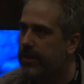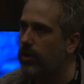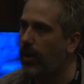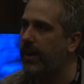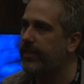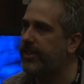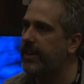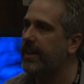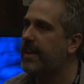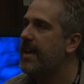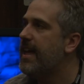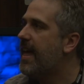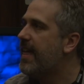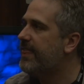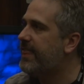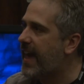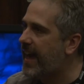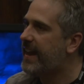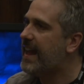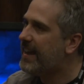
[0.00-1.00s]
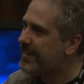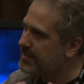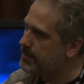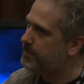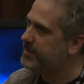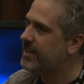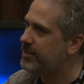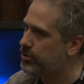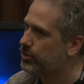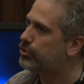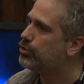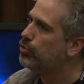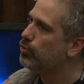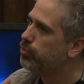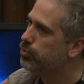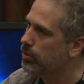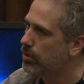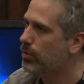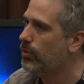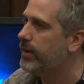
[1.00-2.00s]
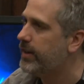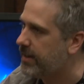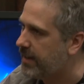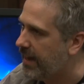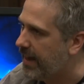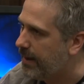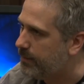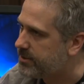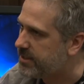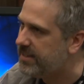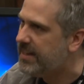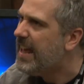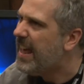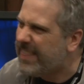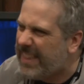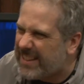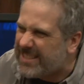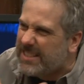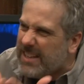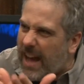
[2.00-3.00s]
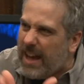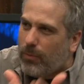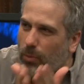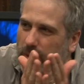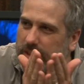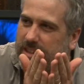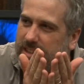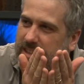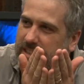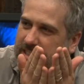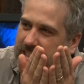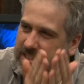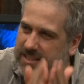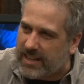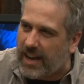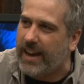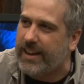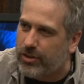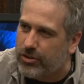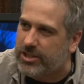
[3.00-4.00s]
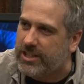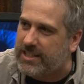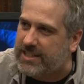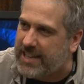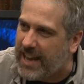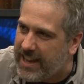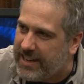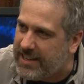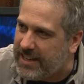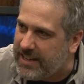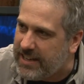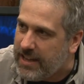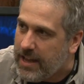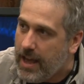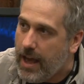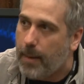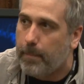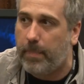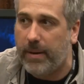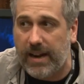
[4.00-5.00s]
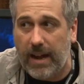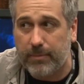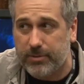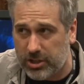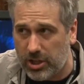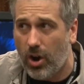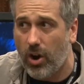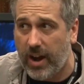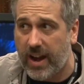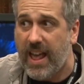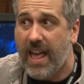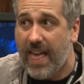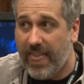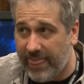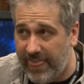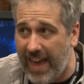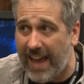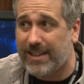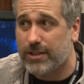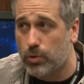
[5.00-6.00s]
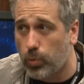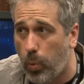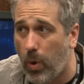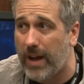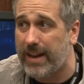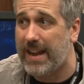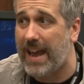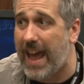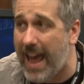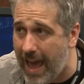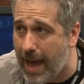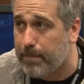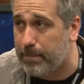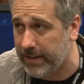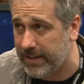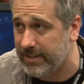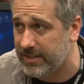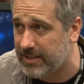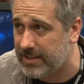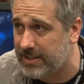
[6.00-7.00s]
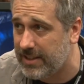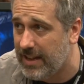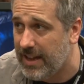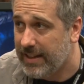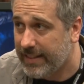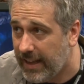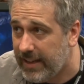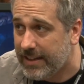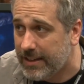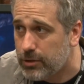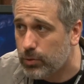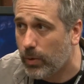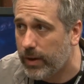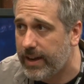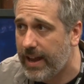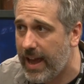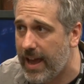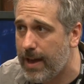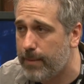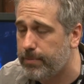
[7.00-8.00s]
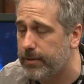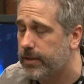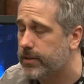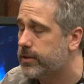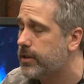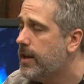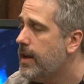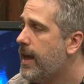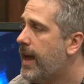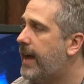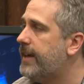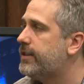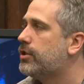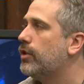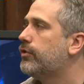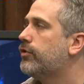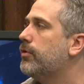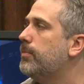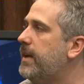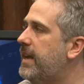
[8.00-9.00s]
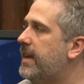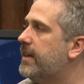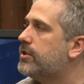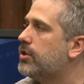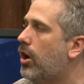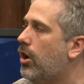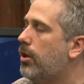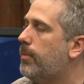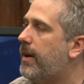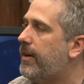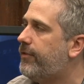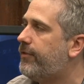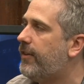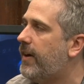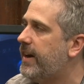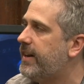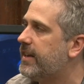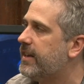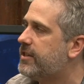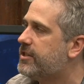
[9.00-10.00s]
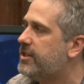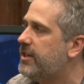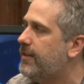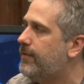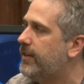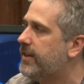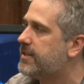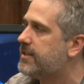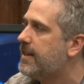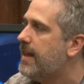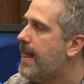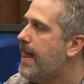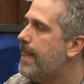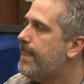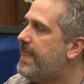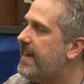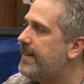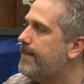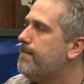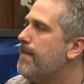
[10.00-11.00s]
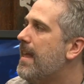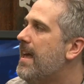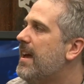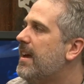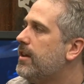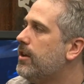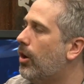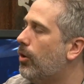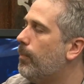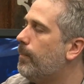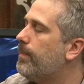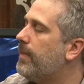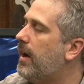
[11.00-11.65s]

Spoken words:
you know, I think that has the potential to ruin games, and that's not what the designers intended, but I'm sorry, that's what happens. That is what happens. And so for me, it's all about finding achievements that, you know,